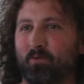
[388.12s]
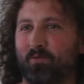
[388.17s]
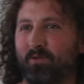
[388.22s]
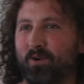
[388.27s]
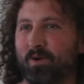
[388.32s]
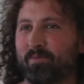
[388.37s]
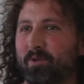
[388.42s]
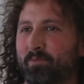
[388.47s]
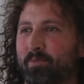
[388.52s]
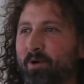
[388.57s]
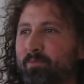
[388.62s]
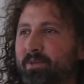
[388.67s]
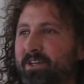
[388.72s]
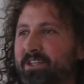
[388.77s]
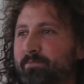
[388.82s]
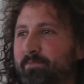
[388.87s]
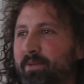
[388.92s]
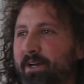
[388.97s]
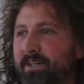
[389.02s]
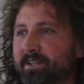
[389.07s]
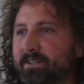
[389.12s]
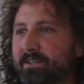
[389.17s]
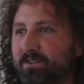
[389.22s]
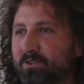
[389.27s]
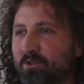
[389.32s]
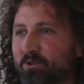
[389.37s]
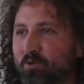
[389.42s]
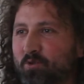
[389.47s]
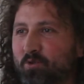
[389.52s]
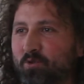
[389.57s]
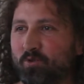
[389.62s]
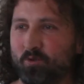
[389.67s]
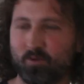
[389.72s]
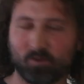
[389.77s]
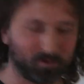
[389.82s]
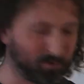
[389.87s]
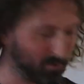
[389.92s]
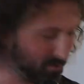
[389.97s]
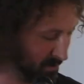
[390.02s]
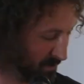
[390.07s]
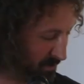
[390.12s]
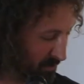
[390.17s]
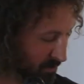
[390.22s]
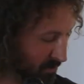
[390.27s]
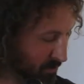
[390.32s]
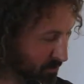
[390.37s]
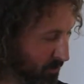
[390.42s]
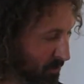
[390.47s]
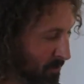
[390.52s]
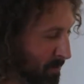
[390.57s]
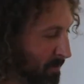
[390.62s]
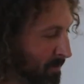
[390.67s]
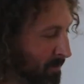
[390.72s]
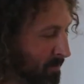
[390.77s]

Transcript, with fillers: from the public space to the new,